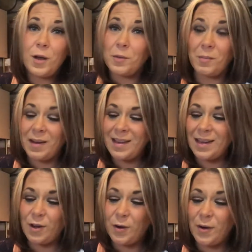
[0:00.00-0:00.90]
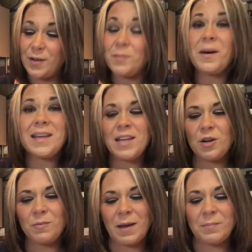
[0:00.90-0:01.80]
You might you might
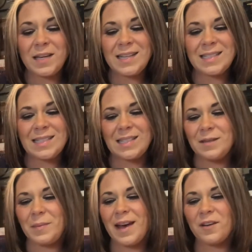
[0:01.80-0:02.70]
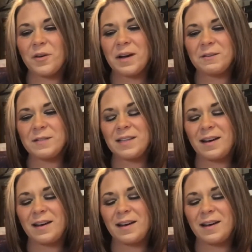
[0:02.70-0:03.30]
hear my peanuts in the background,